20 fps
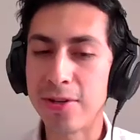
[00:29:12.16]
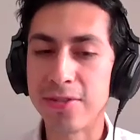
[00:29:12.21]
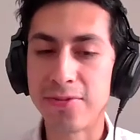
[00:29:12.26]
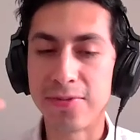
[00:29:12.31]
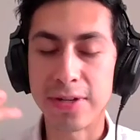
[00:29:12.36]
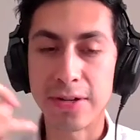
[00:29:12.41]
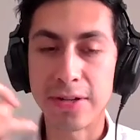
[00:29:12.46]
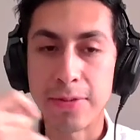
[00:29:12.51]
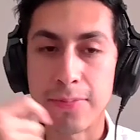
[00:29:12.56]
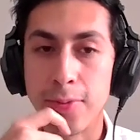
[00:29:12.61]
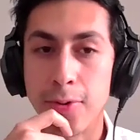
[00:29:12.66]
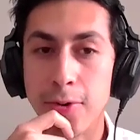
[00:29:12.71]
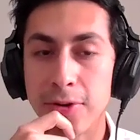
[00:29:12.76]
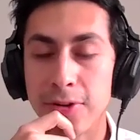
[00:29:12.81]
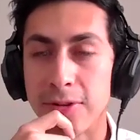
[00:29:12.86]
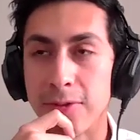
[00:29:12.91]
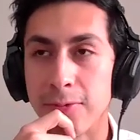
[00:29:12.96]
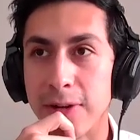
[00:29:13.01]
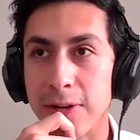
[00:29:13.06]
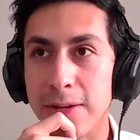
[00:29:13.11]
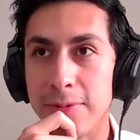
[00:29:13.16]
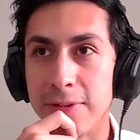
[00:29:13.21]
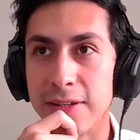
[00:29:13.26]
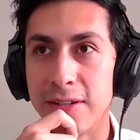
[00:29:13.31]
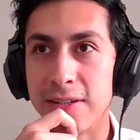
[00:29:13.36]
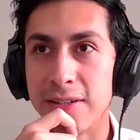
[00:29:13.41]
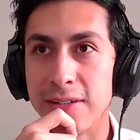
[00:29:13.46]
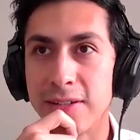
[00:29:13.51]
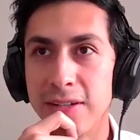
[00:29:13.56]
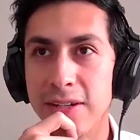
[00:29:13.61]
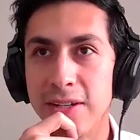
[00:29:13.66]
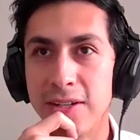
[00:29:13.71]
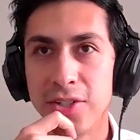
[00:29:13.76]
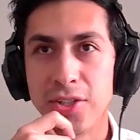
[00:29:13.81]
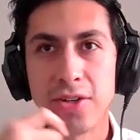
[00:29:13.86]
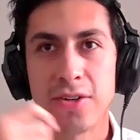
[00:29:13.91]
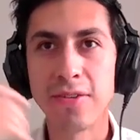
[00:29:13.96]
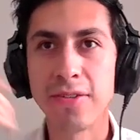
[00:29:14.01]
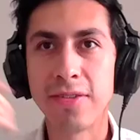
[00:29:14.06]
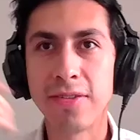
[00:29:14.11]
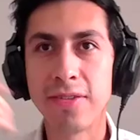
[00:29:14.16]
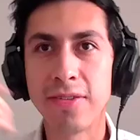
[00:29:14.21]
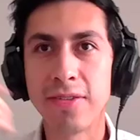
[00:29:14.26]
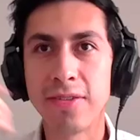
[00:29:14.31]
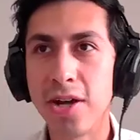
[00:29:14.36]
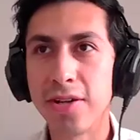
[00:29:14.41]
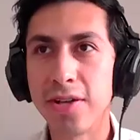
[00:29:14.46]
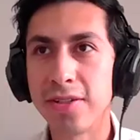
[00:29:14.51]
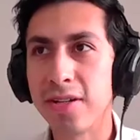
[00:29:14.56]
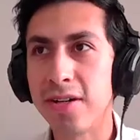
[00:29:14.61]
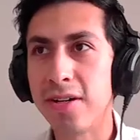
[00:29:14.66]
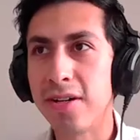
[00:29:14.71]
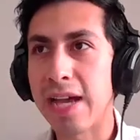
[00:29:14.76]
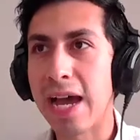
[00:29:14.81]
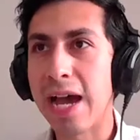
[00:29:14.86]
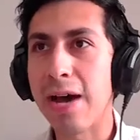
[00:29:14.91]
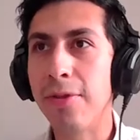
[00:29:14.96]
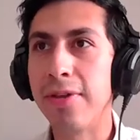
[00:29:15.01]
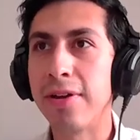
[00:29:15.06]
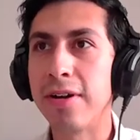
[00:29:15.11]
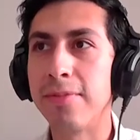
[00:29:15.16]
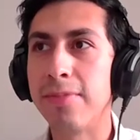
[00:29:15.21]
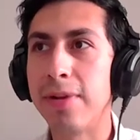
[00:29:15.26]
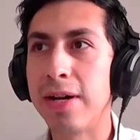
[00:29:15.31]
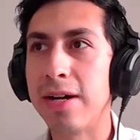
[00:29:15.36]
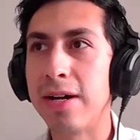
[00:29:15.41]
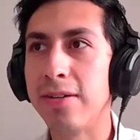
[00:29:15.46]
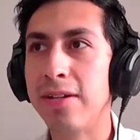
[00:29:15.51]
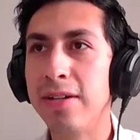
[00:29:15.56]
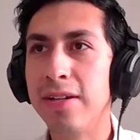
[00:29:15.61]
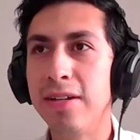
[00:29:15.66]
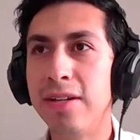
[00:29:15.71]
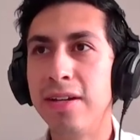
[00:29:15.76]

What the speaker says: is very important, right? Because sure, there's a lot of talk out there about,